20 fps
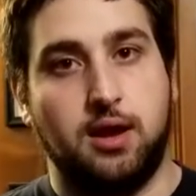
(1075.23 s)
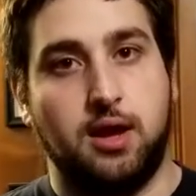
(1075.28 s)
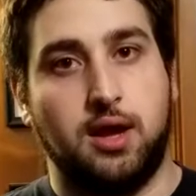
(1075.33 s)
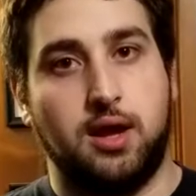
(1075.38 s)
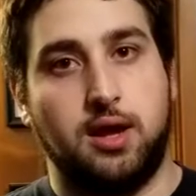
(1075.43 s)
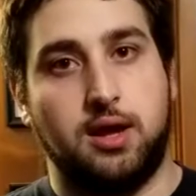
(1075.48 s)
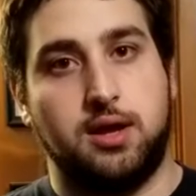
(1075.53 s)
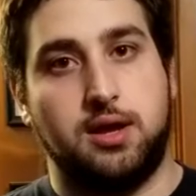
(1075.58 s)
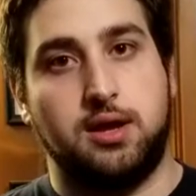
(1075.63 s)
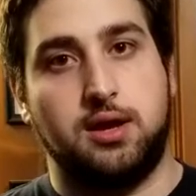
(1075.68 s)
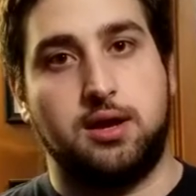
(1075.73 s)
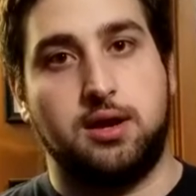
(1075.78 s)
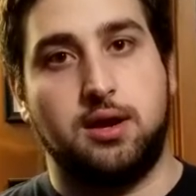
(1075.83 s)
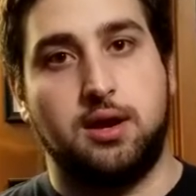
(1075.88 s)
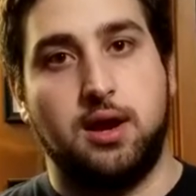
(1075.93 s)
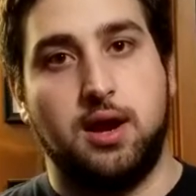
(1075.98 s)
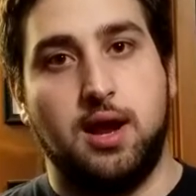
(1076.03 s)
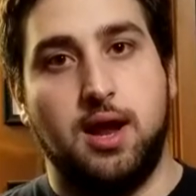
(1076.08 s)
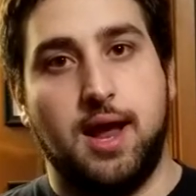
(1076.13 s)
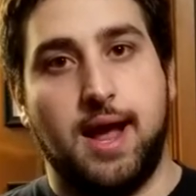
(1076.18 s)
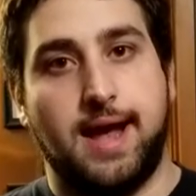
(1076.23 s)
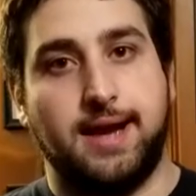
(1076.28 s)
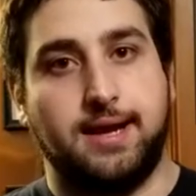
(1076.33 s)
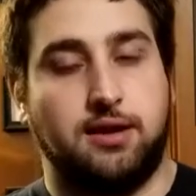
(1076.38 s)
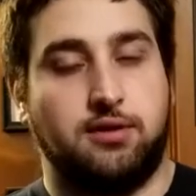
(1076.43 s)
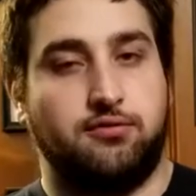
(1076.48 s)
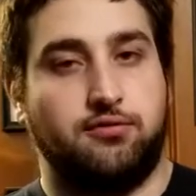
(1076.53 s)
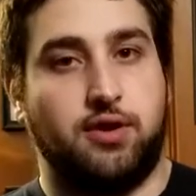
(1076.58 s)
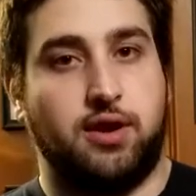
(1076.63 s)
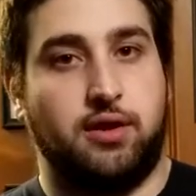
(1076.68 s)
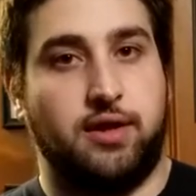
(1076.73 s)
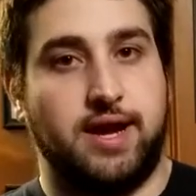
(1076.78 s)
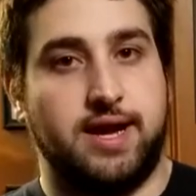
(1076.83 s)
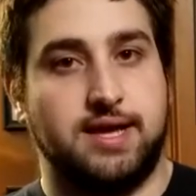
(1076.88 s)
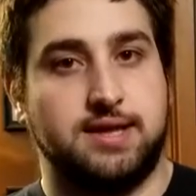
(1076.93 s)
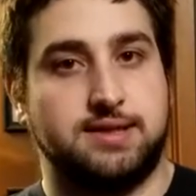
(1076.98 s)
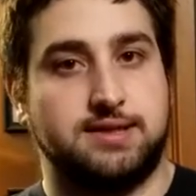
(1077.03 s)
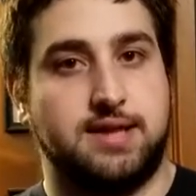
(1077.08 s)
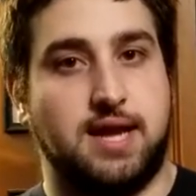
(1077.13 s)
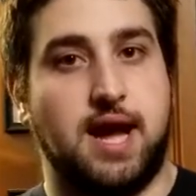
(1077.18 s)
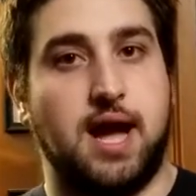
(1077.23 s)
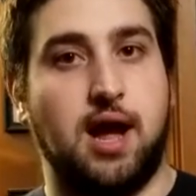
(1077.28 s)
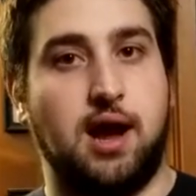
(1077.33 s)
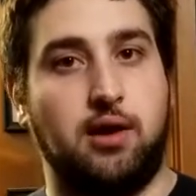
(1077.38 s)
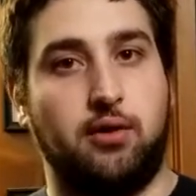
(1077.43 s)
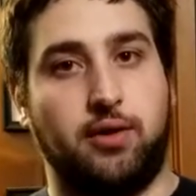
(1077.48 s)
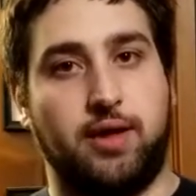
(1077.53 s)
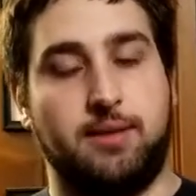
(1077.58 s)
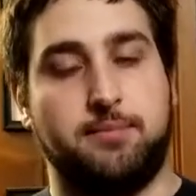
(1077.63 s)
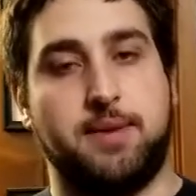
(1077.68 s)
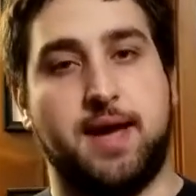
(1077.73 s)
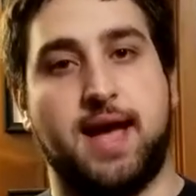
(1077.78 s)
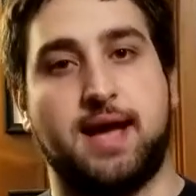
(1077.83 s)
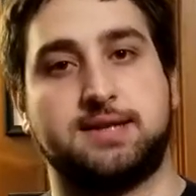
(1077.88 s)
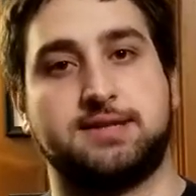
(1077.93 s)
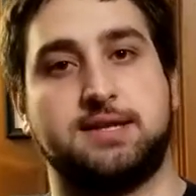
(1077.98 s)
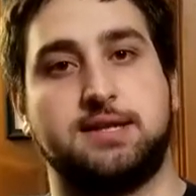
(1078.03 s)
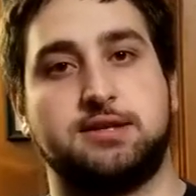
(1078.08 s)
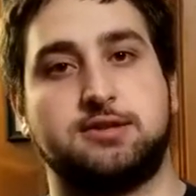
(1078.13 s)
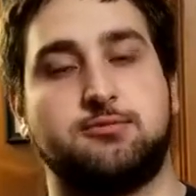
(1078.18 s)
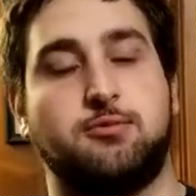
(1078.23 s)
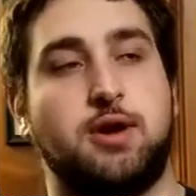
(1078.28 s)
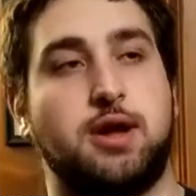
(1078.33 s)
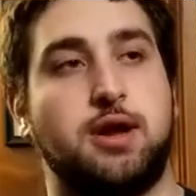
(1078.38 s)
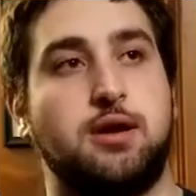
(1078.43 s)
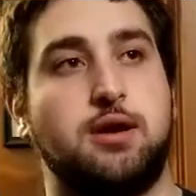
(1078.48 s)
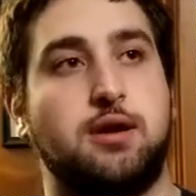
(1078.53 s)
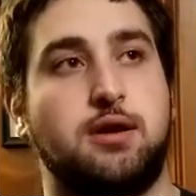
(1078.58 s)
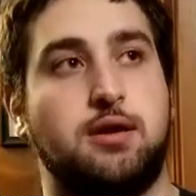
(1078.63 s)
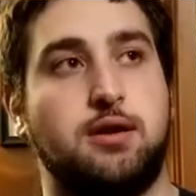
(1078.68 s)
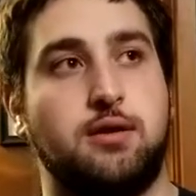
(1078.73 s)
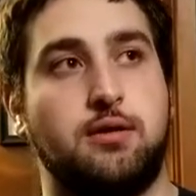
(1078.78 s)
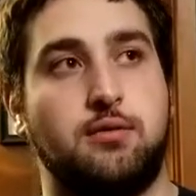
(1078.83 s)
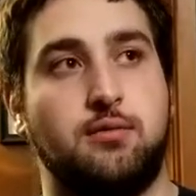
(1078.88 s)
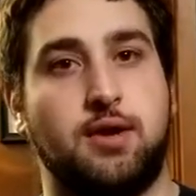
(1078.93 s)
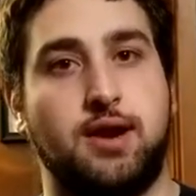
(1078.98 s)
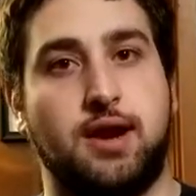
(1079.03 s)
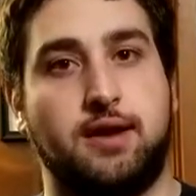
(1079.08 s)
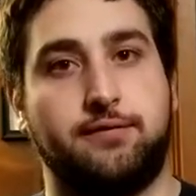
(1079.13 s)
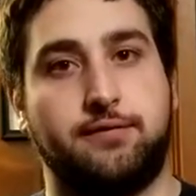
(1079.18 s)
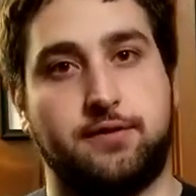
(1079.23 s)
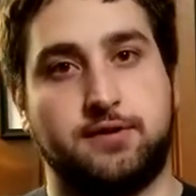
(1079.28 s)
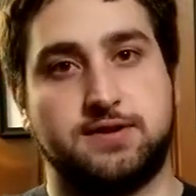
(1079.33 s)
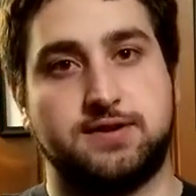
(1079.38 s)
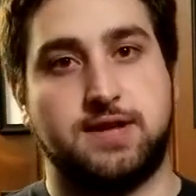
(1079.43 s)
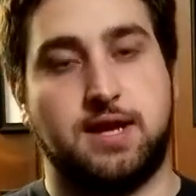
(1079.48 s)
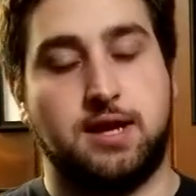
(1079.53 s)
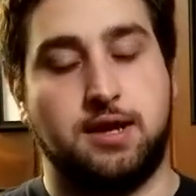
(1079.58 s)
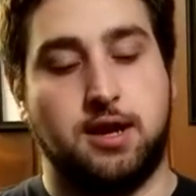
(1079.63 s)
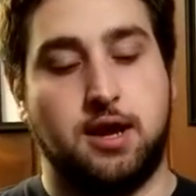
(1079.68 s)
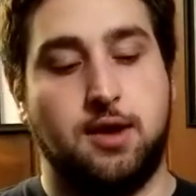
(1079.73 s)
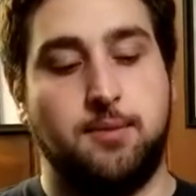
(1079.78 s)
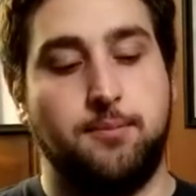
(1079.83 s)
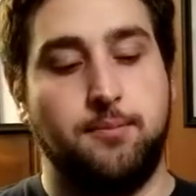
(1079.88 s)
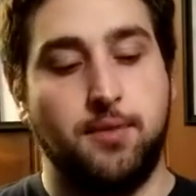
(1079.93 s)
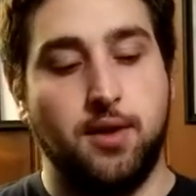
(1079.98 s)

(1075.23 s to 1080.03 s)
and I didn't realize how late PAX East went when I first signed up.